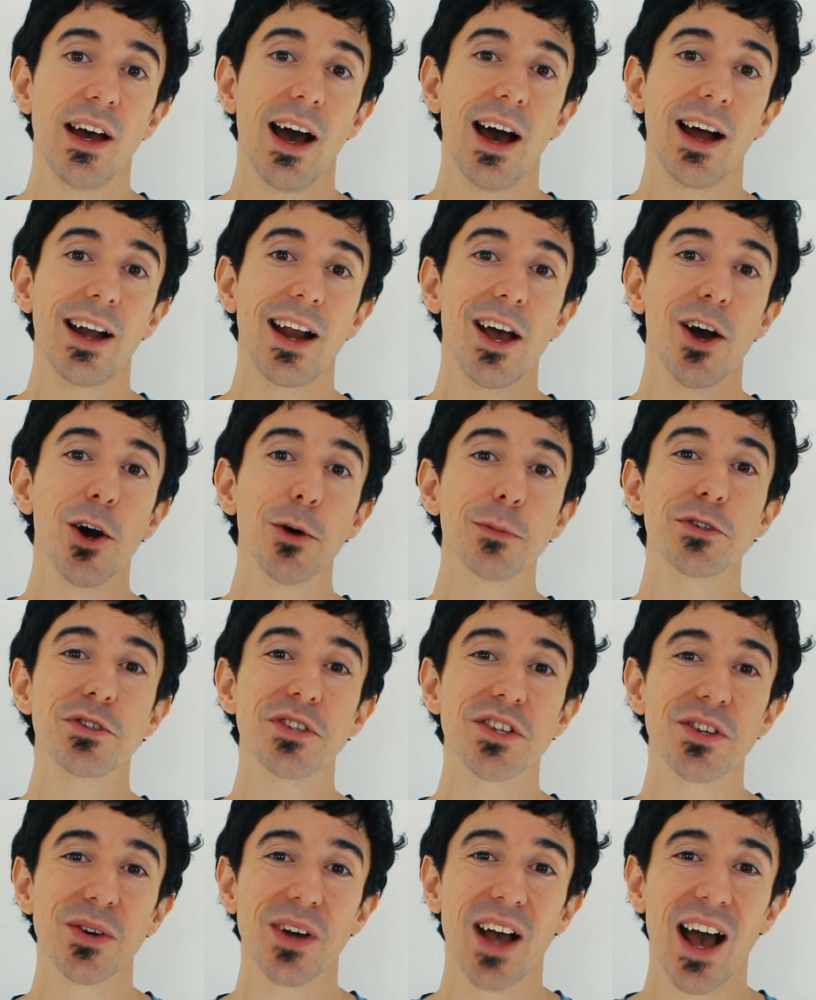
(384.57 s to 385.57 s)
And I hope to
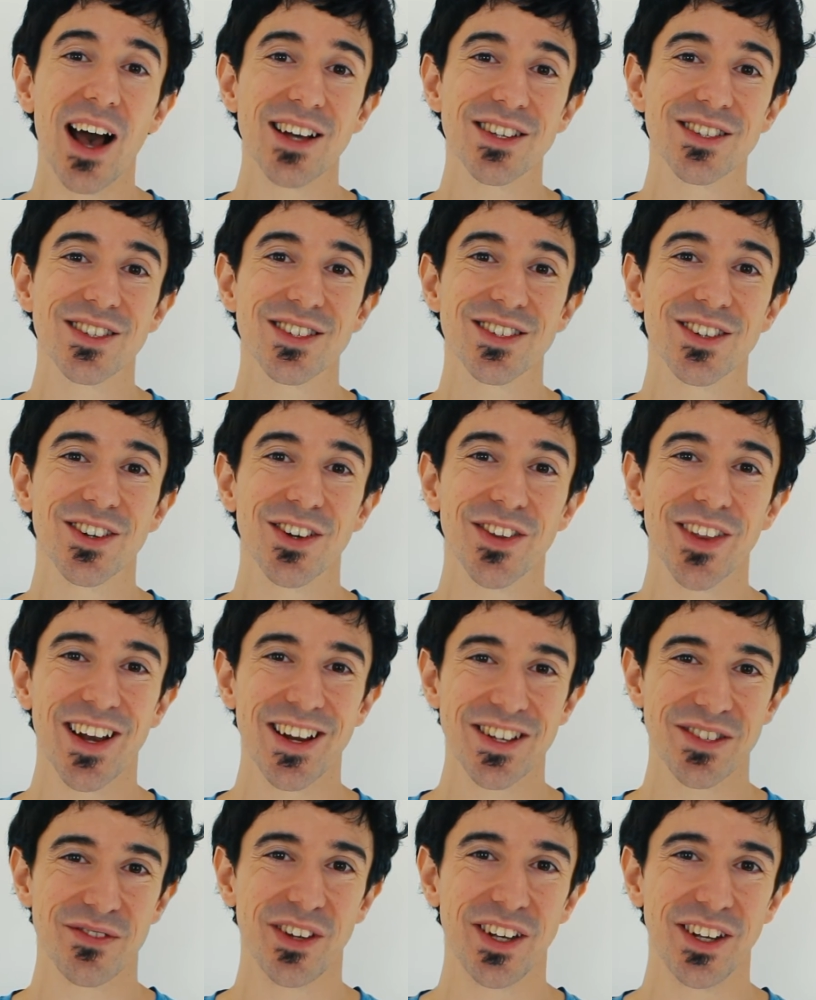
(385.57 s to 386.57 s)
see you guys on the
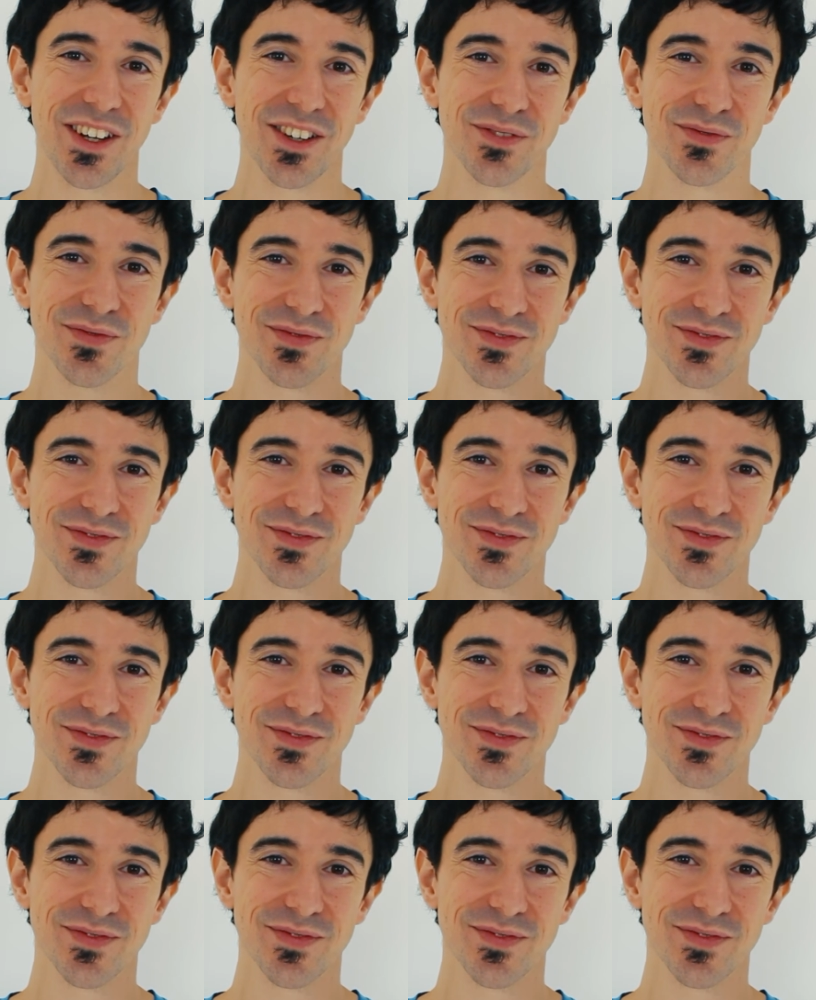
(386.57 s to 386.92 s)
next video.